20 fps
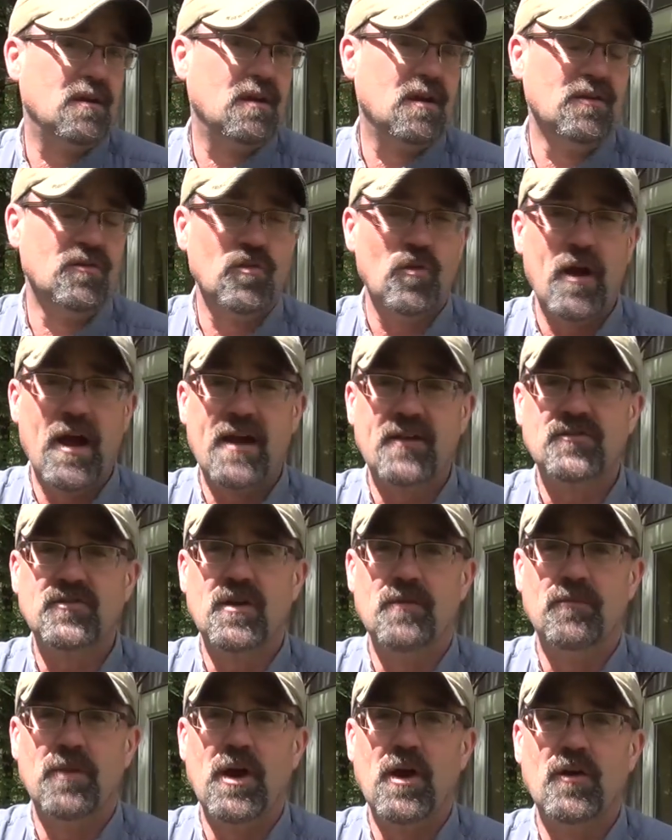
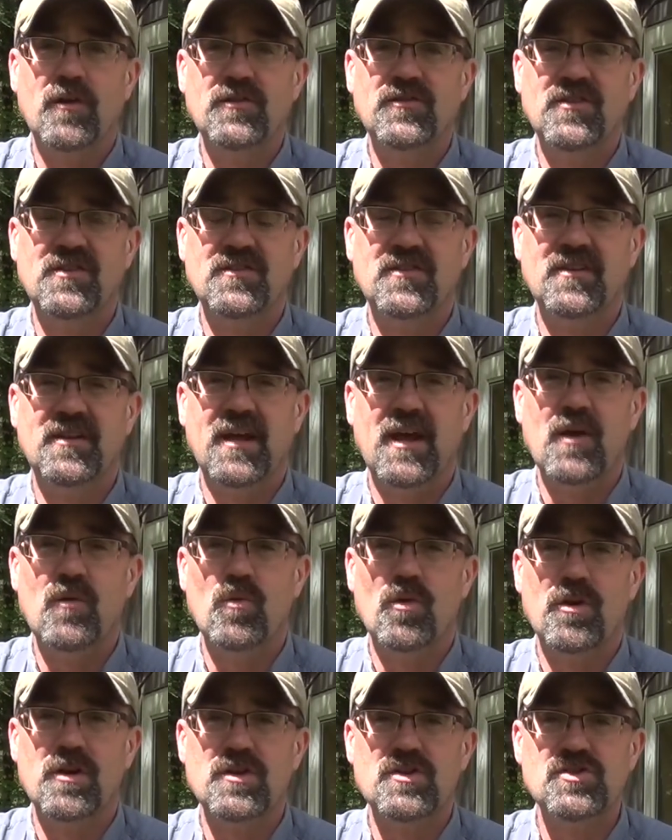contrast comparison today.
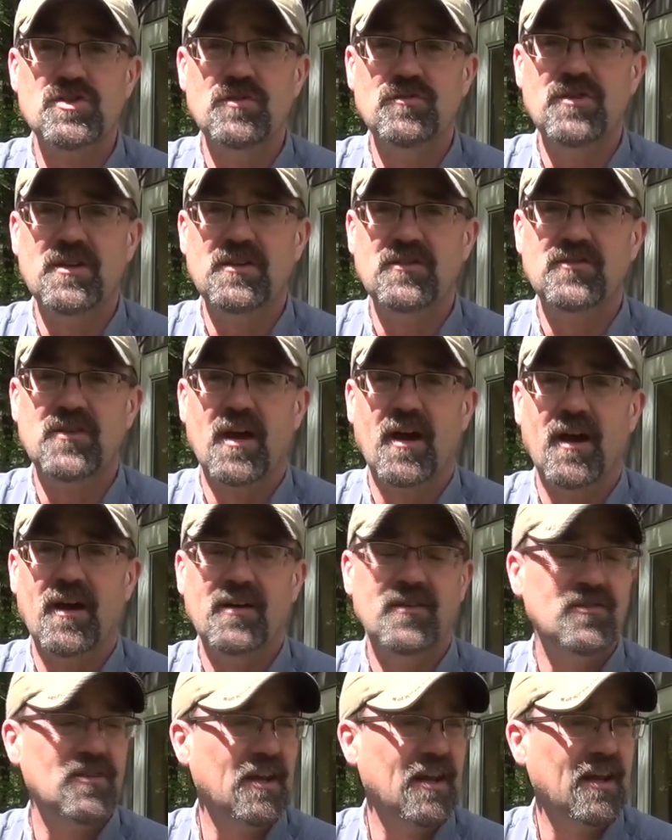We're going to shoot these
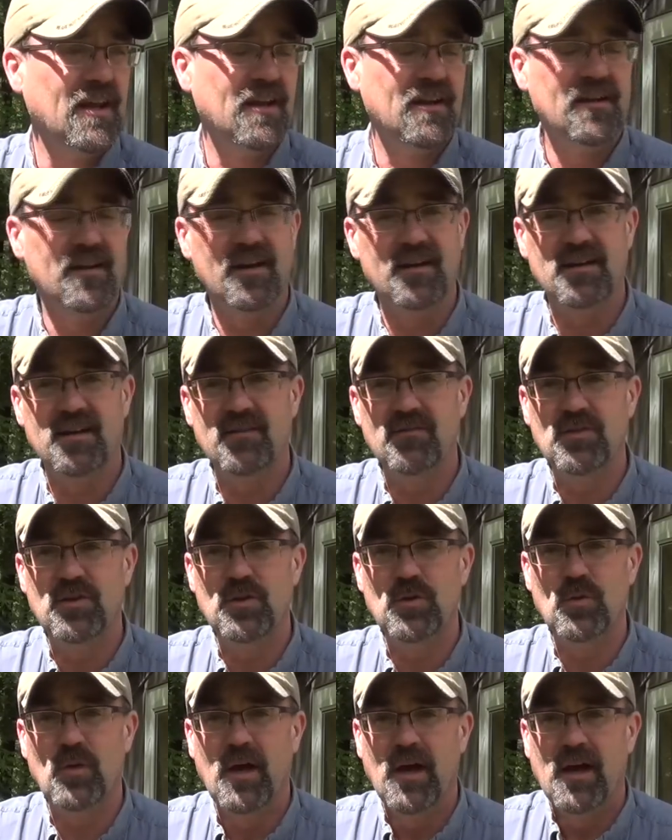guys and give
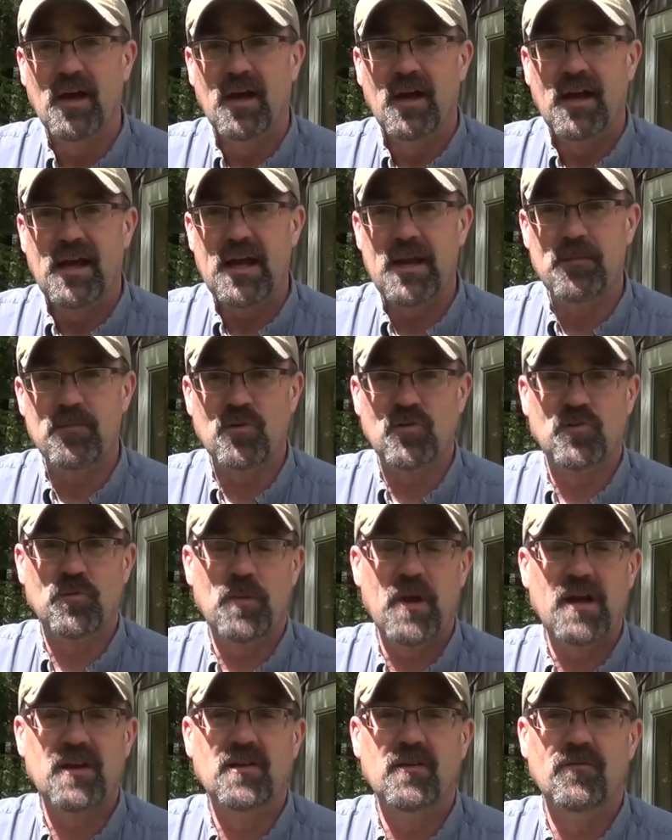you a
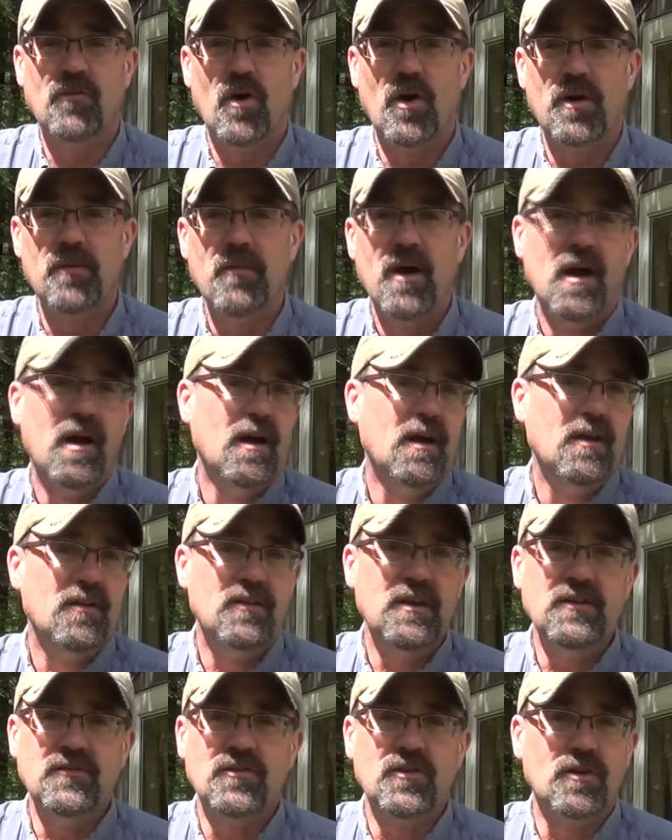perspective on them.
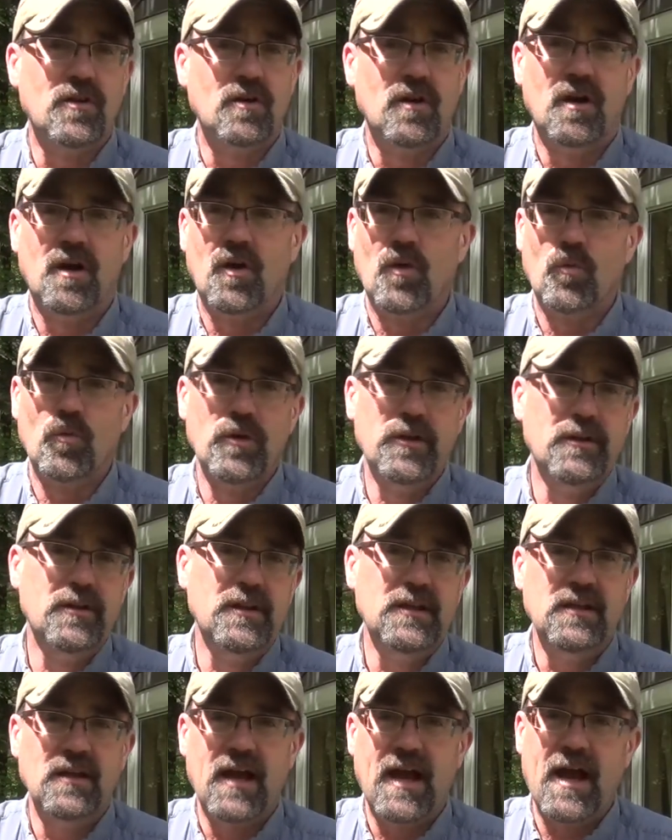These are
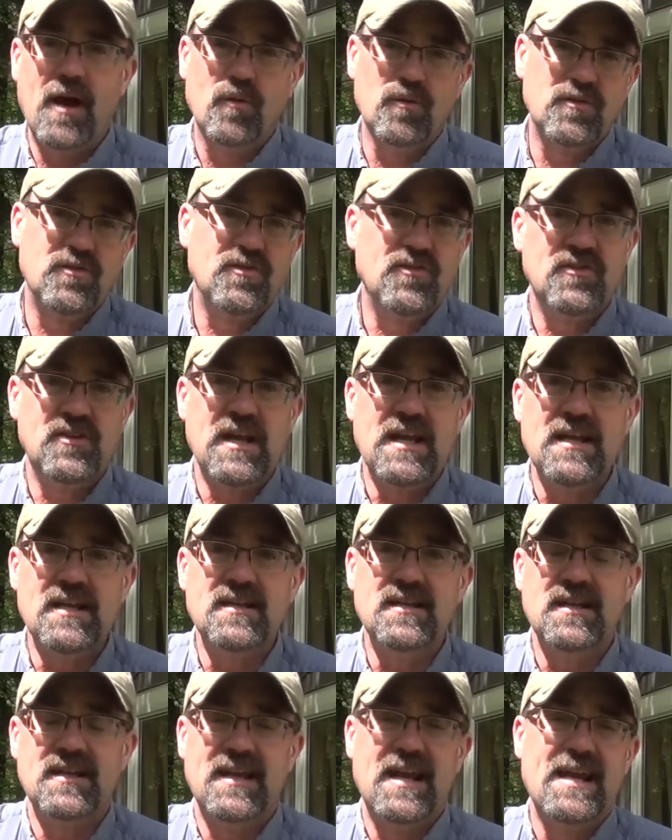really
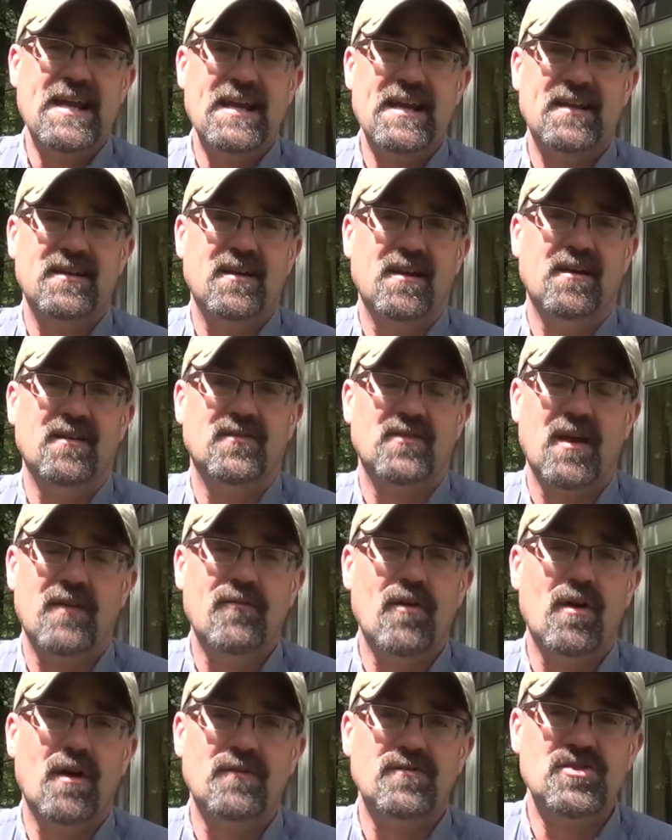outstanding handguns.
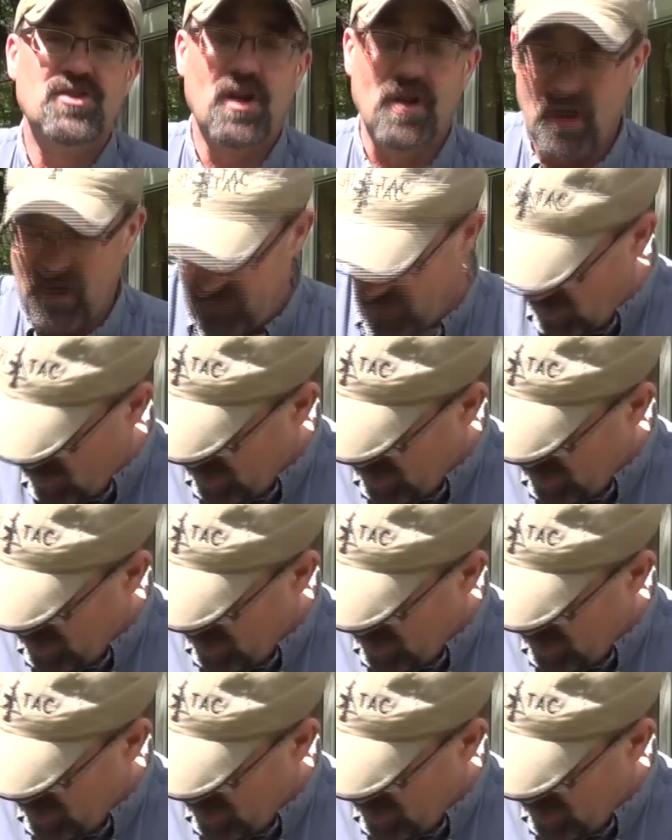I've